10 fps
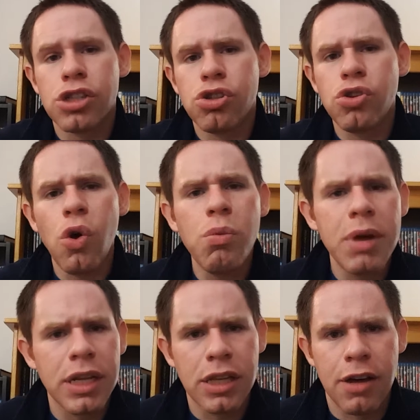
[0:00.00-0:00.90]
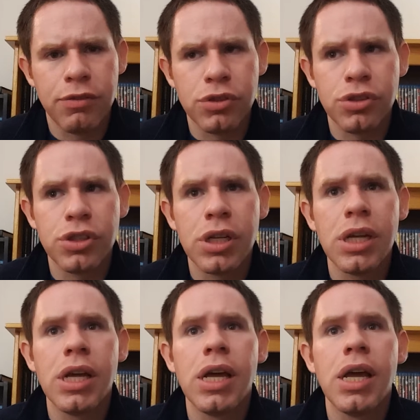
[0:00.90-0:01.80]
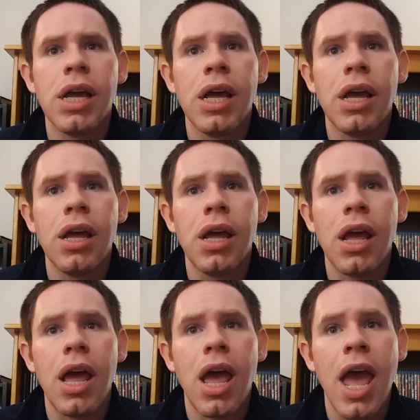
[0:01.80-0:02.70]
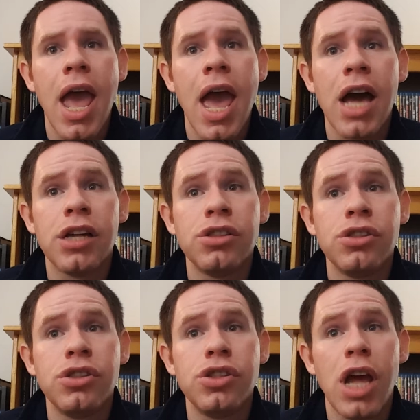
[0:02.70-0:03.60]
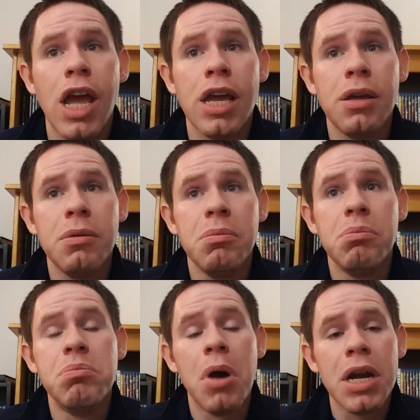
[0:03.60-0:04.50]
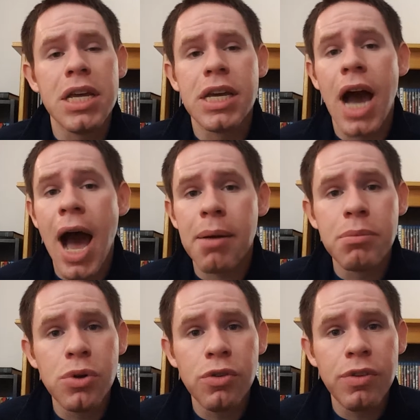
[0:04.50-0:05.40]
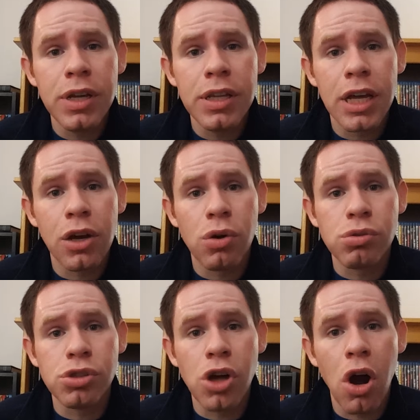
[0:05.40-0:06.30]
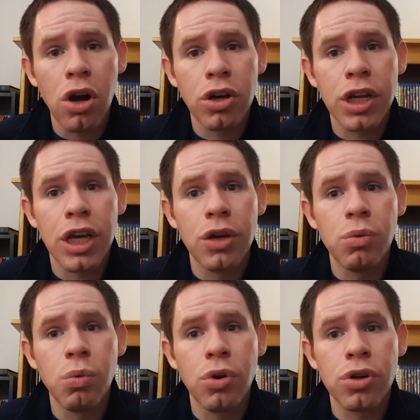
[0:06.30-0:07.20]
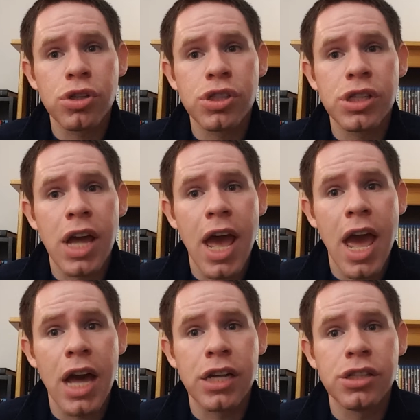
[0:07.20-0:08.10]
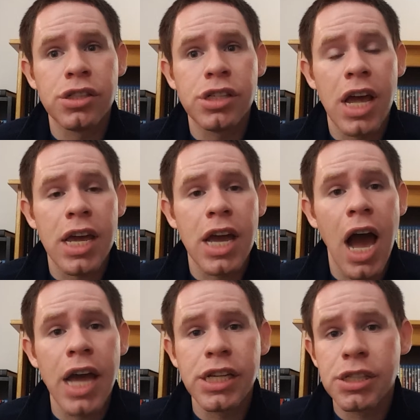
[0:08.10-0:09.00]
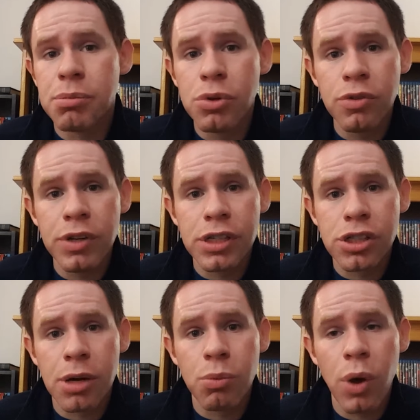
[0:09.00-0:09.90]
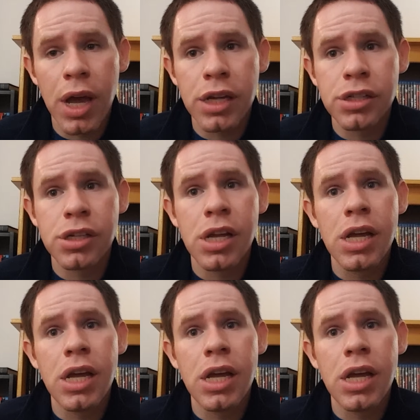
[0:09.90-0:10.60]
on so many levels as a buddy cop movie that goes dark. It works as a heist movie in some ways.